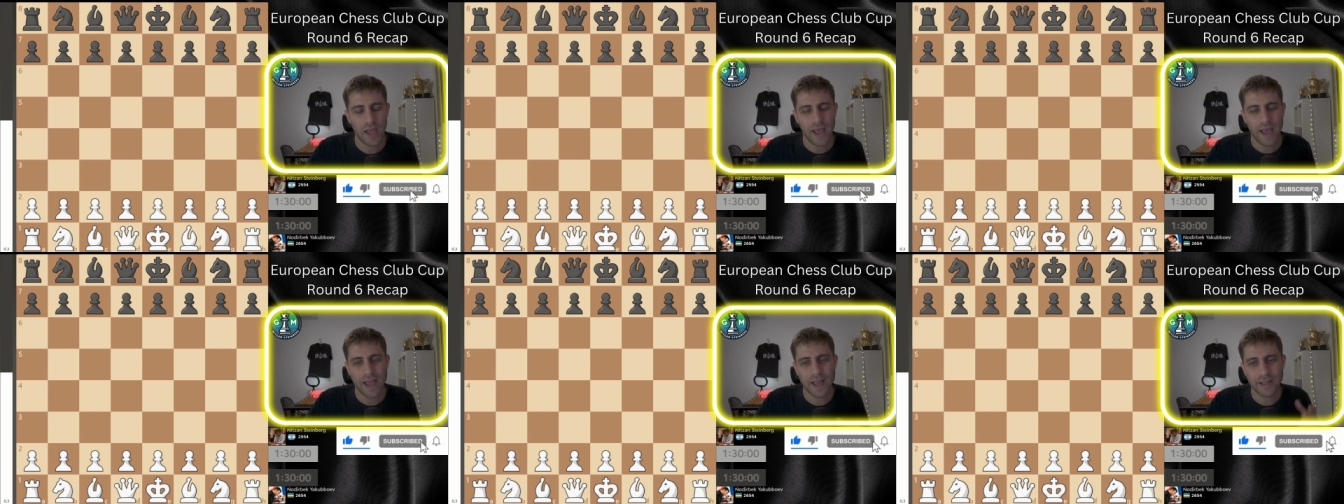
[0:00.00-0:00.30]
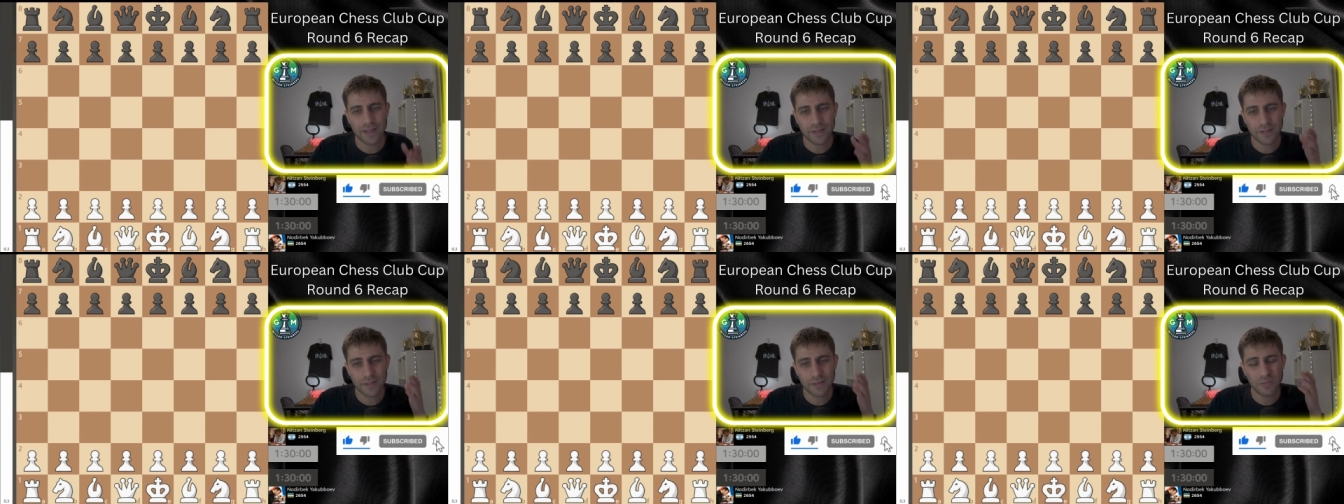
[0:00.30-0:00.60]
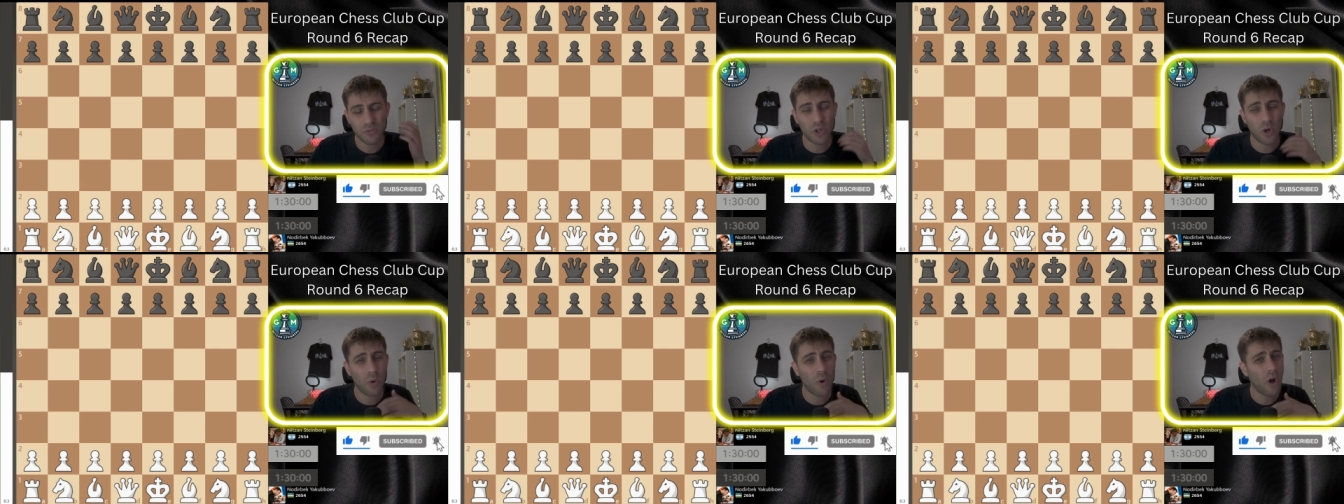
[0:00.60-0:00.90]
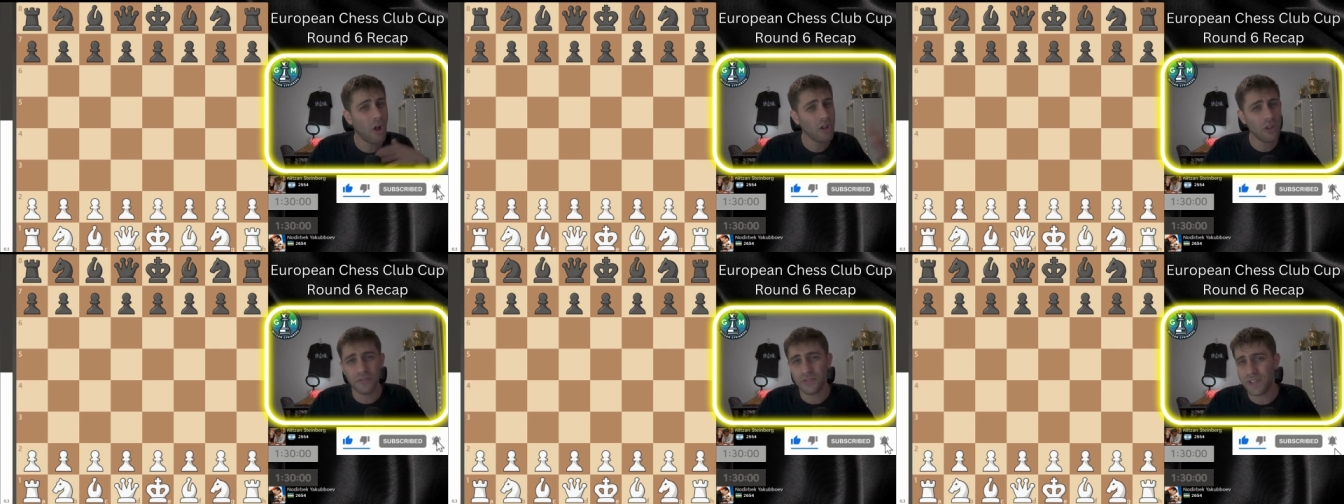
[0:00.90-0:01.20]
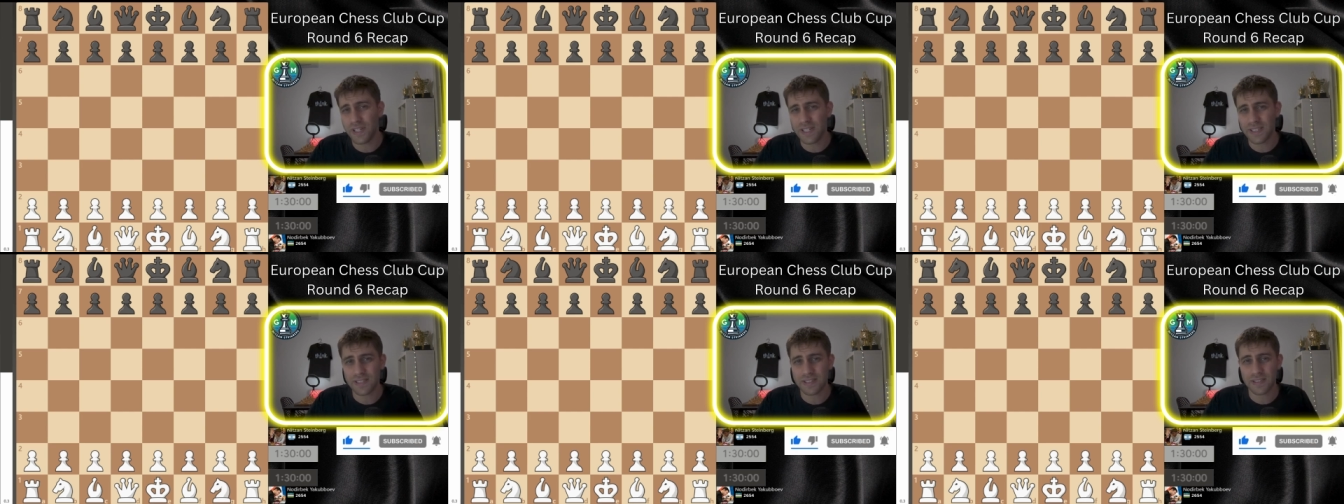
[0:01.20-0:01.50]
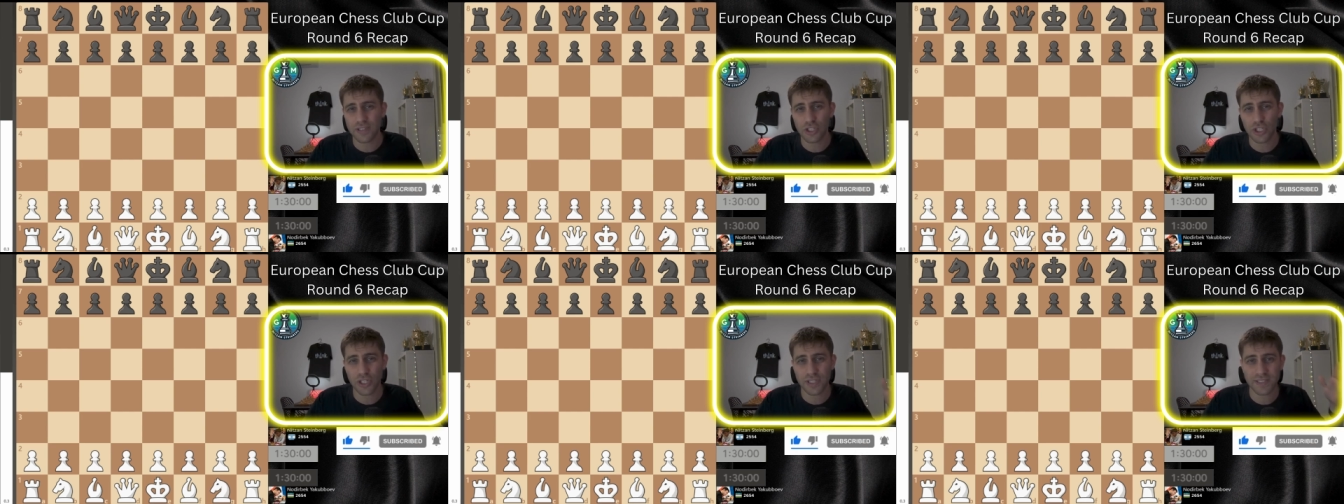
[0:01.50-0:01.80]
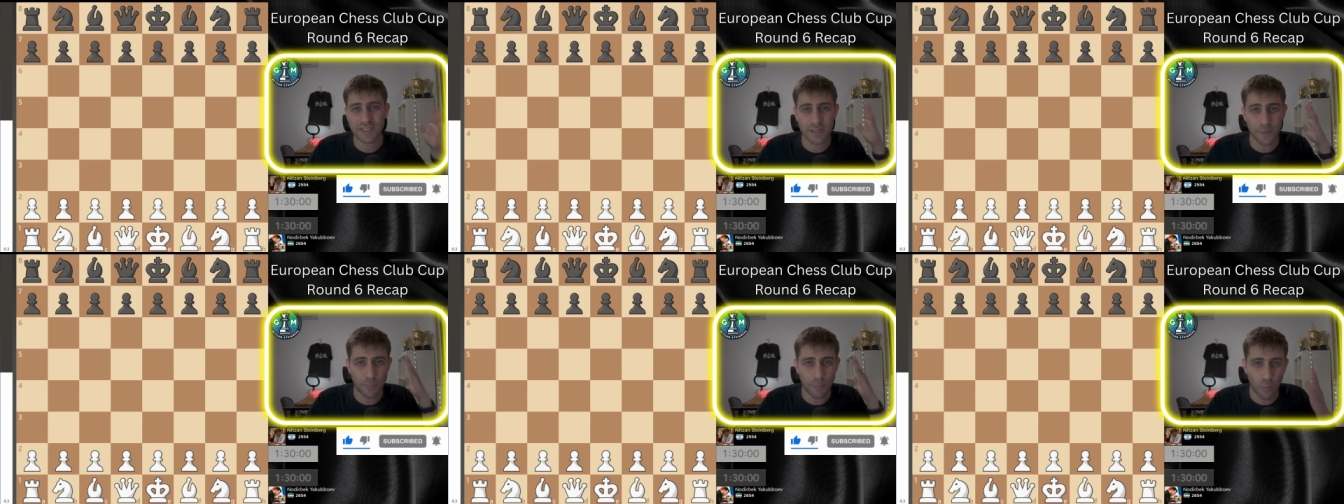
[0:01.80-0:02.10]
and you know all of this
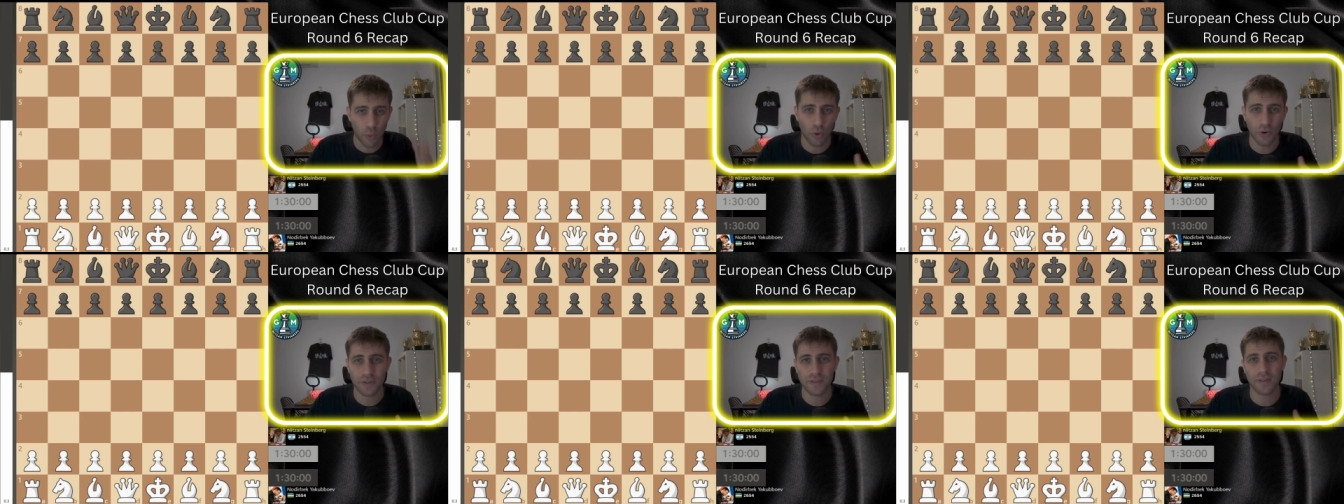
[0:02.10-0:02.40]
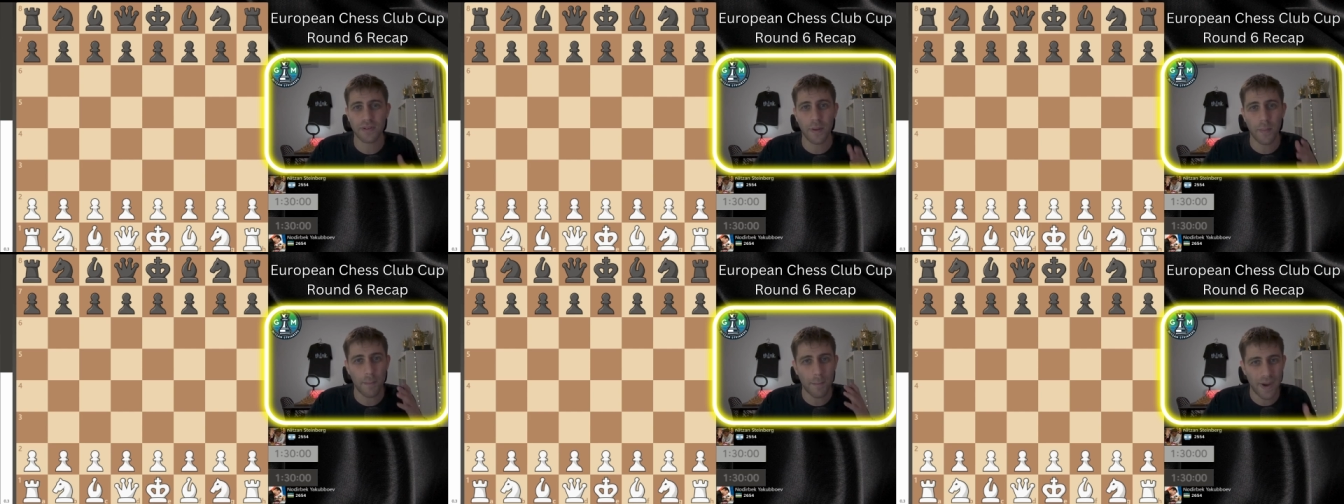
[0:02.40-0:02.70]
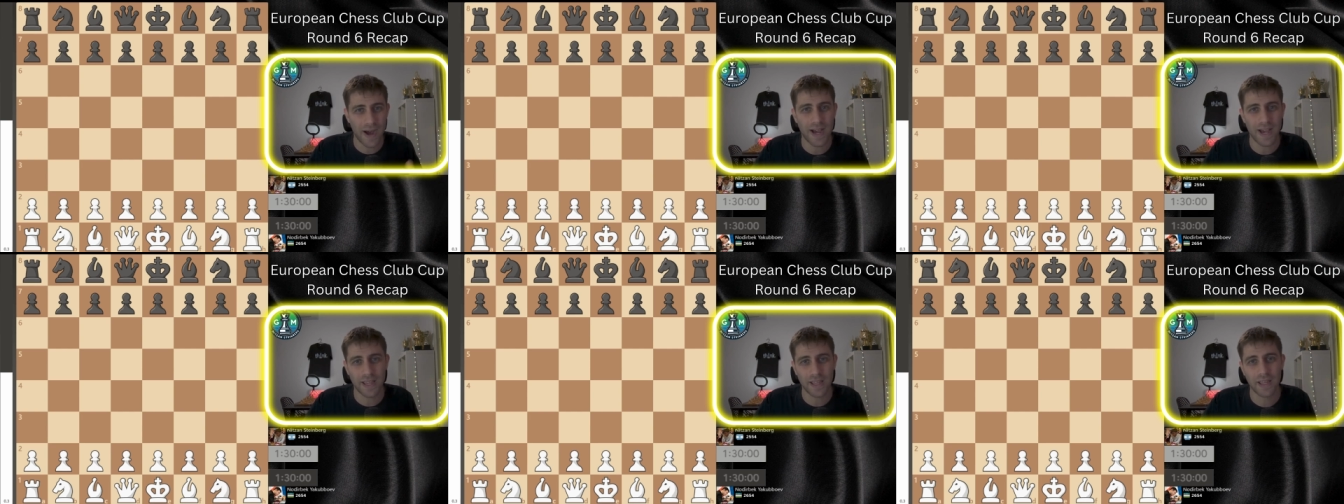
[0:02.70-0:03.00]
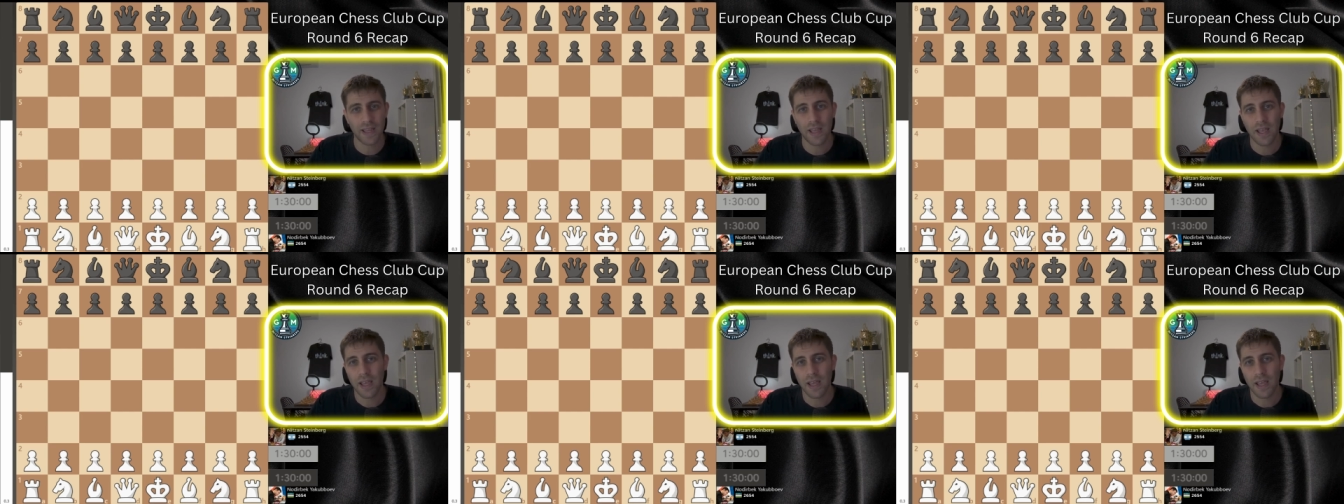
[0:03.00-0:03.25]
just support my